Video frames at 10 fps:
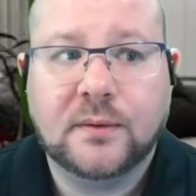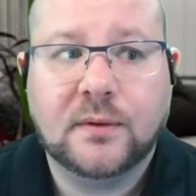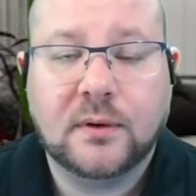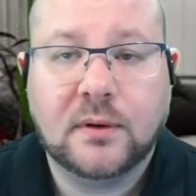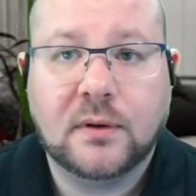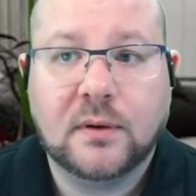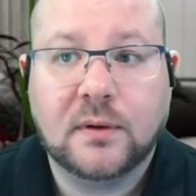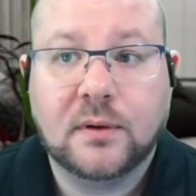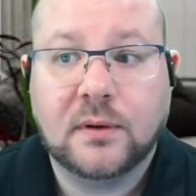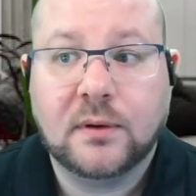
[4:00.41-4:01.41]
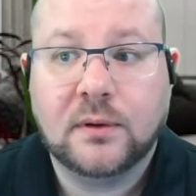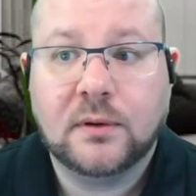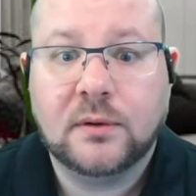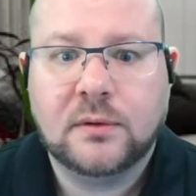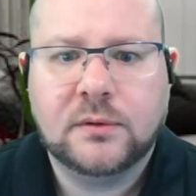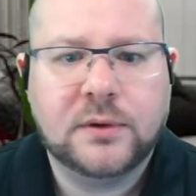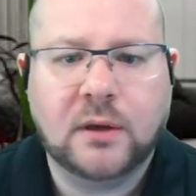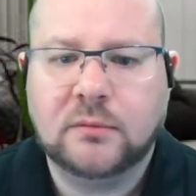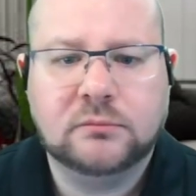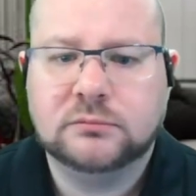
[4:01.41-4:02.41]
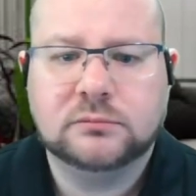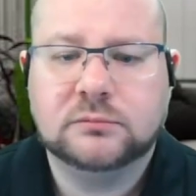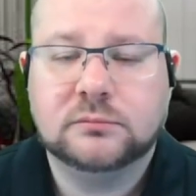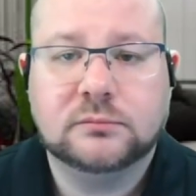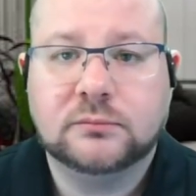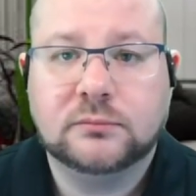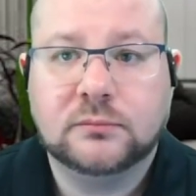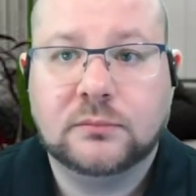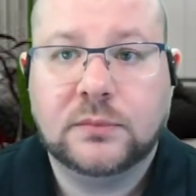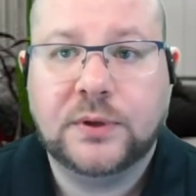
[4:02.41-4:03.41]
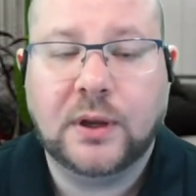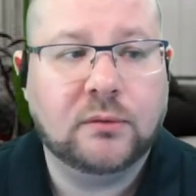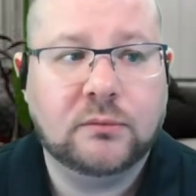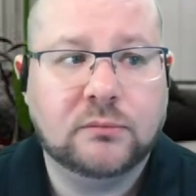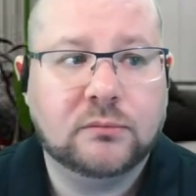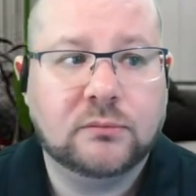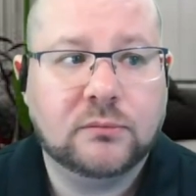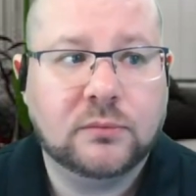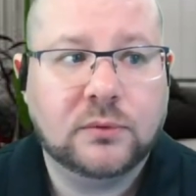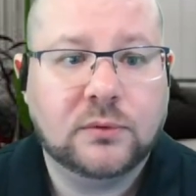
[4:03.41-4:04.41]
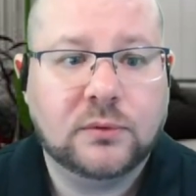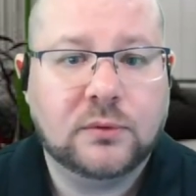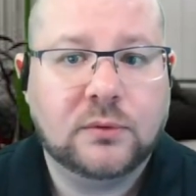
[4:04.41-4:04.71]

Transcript: the email? Have no. you sent the email? Have you completed no. the documentation?